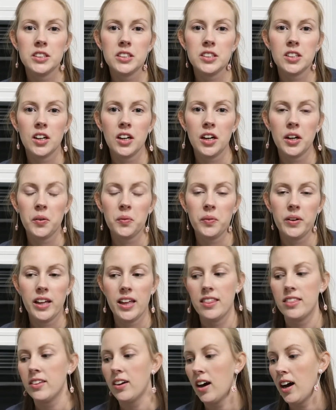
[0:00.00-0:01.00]
start
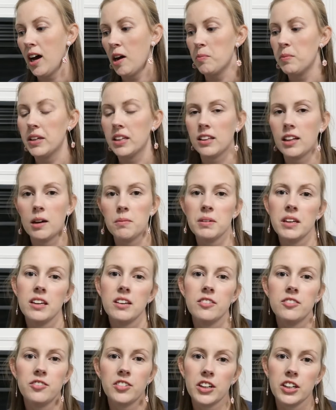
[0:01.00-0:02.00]
with Hobby
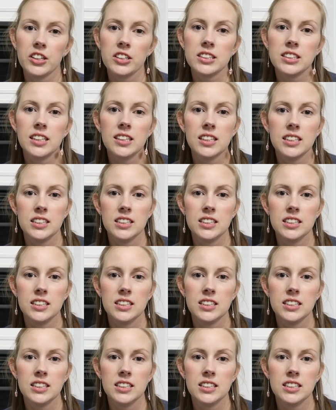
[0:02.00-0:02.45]
Lobby first.